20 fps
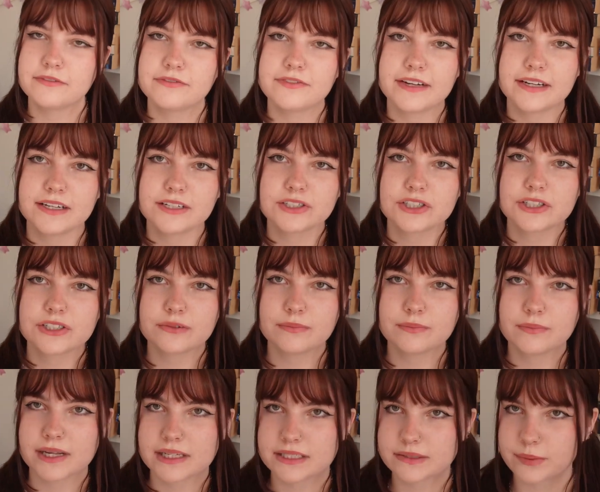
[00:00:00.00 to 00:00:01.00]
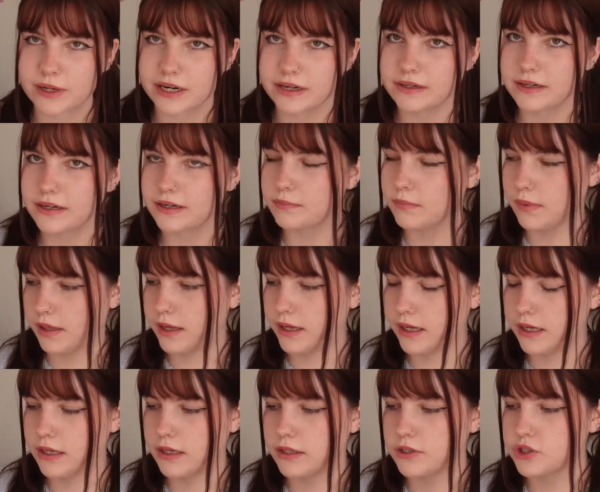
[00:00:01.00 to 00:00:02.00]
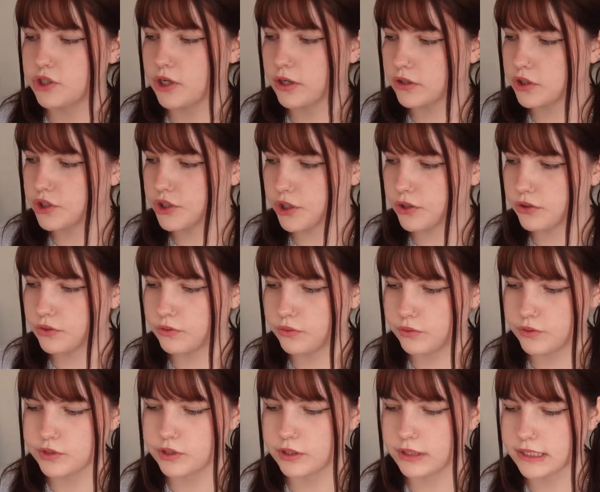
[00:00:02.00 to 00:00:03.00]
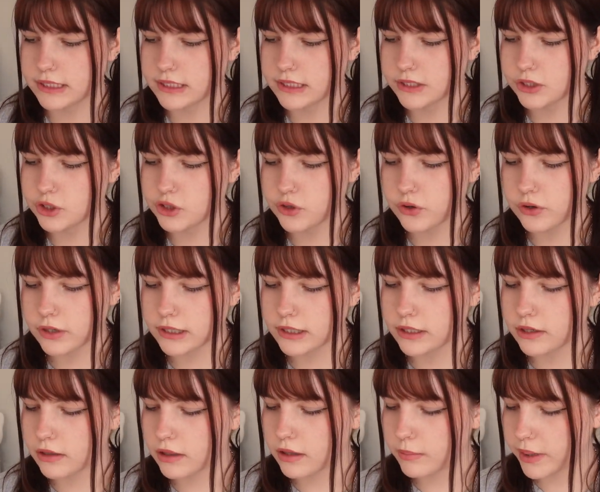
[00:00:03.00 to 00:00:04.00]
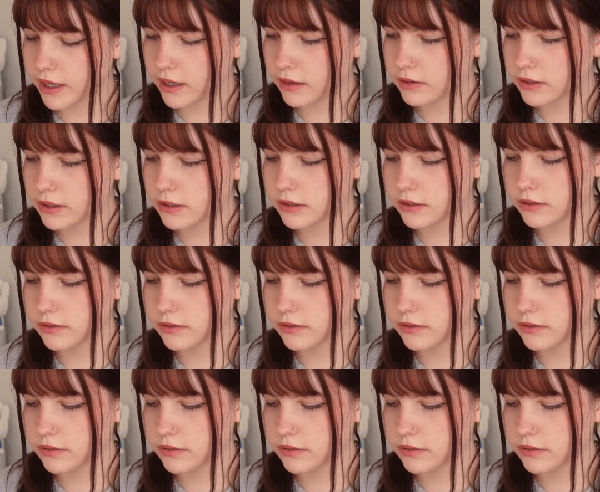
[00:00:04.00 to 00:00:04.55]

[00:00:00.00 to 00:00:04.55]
finished my spread in my junk journal, so let's talk a little about it.